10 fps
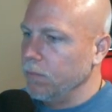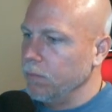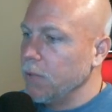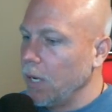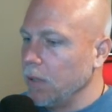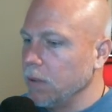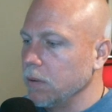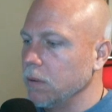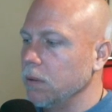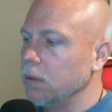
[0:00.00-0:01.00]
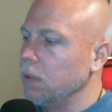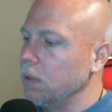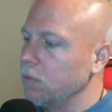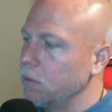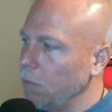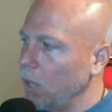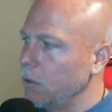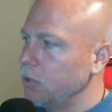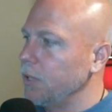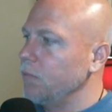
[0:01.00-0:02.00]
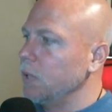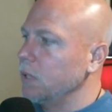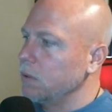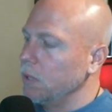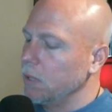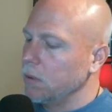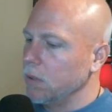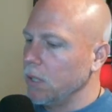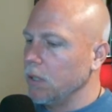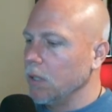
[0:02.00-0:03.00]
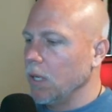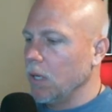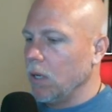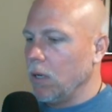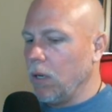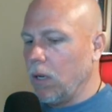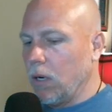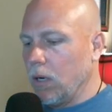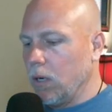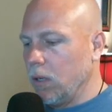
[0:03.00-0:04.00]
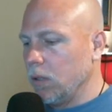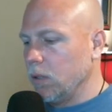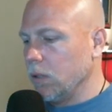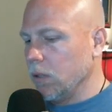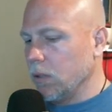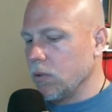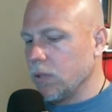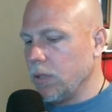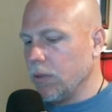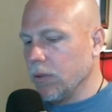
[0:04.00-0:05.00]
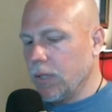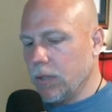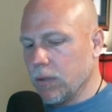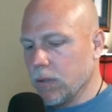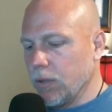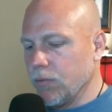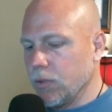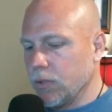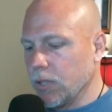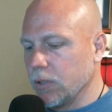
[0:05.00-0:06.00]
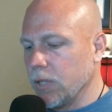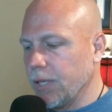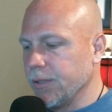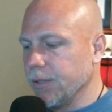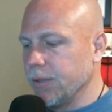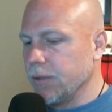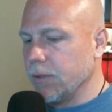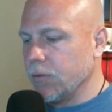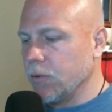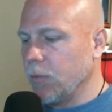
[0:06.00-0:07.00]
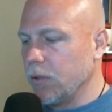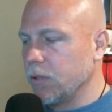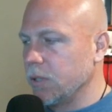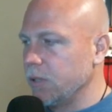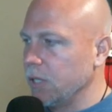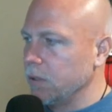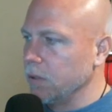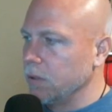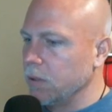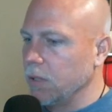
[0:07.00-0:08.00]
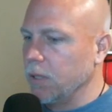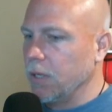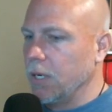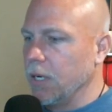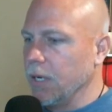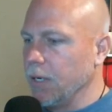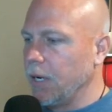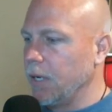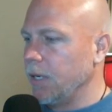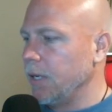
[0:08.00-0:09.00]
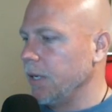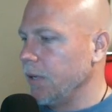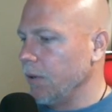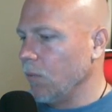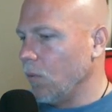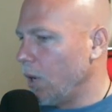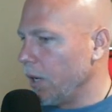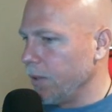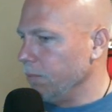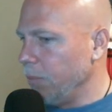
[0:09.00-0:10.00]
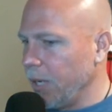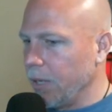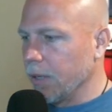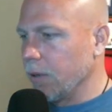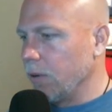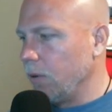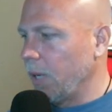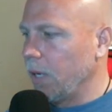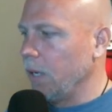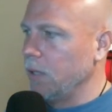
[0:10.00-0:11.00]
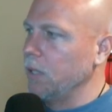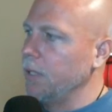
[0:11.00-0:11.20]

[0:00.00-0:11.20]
done and small achievements. It's a long series of successes, of small successes, and not a one big, oh my gosh, I